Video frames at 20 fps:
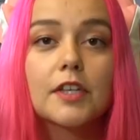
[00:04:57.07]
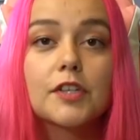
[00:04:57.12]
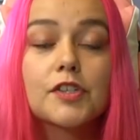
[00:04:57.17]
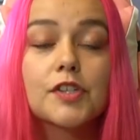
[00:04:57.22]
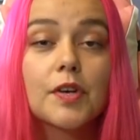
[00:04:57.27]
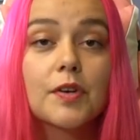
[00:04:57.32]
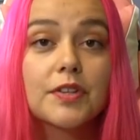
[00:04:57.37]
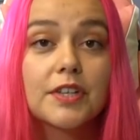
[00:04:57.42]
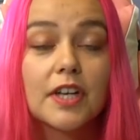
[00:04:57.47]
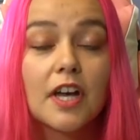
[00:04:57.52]

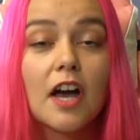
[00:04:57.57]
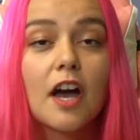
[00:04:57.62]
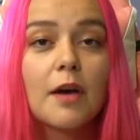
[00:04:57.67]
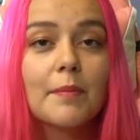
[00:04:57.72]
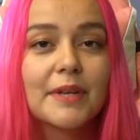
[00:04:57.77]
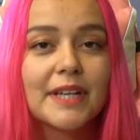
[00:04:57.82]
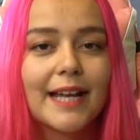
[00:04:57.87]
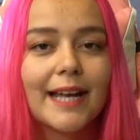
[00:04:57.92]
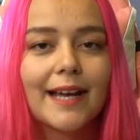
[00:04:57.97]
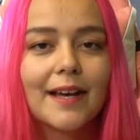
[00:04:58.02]
So the
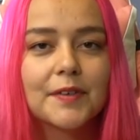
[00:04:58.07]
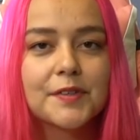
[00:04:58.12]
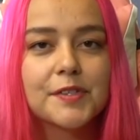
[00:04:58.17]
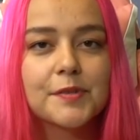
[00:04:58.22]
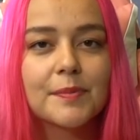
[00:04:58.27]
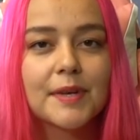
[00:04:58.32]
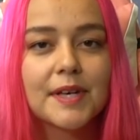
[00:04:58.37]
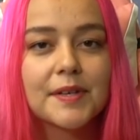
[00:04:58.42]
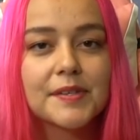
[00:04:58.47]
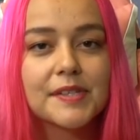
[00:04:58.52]
common
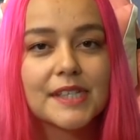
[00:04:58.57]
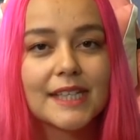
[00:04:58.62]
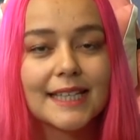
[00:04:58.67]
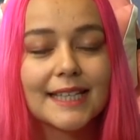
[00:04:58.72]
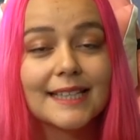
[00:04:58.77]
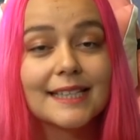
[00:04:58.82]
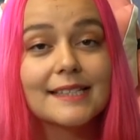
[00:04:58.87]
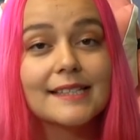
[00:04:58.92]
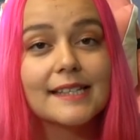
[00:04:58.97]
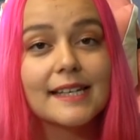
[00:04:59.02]
house mouse
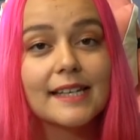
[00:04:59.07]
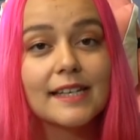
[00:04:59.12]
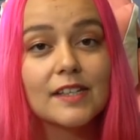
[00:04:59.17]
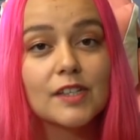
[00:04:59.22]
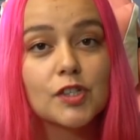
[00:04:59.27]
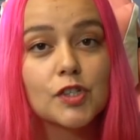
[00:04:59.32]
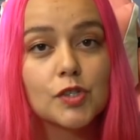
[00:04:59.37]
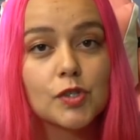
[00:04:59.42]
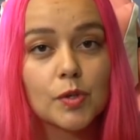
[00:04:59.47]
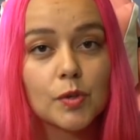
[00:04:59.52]
is
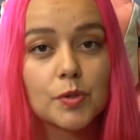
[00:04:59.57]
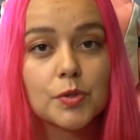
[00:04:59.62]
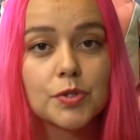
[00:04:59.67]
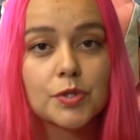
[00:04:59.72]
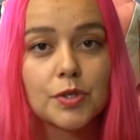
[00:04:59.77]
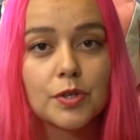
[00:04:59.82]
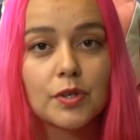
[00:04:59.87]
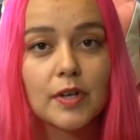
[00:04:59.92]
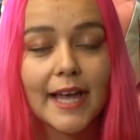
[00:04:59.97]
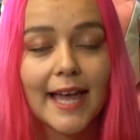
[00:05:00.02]
a
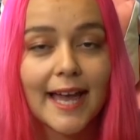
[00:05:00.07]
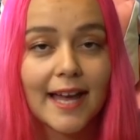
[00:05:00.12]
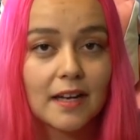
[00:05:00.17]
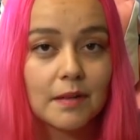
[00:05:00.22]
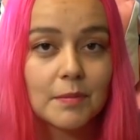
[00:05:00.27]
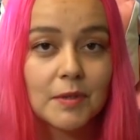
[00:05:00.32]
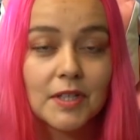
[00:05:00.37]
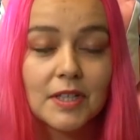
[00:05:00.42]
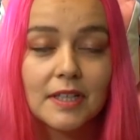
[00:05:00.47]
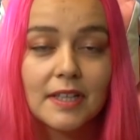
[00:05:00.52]
social
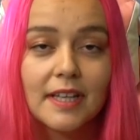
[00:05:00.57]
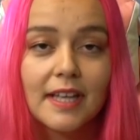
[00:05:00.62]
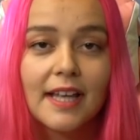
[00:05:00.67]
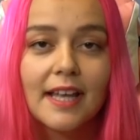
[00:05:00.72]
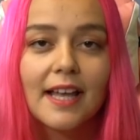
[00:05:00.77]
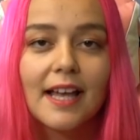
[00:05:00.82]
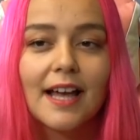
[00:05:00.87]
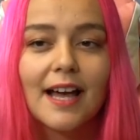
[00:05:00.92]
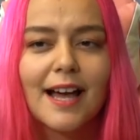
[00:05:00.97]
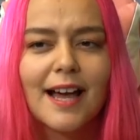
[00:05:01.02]
animal
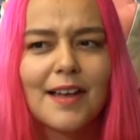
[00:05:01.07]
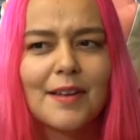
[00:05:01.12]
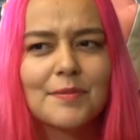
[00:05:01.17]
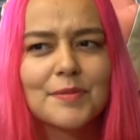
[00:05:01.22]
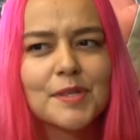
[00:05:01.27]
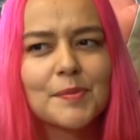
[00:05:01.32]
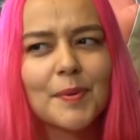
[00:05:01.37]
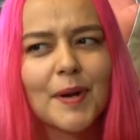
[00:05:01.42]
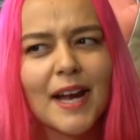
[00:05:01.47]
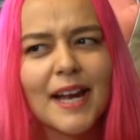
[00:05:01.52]

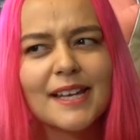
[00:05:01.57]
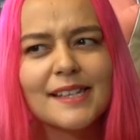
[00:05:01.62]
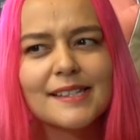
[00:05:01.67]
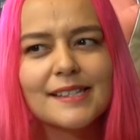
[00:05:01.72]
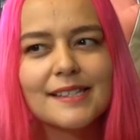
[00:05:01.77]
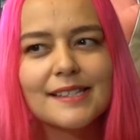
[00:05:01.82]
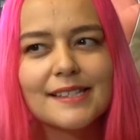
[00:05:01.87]
I'm surprised,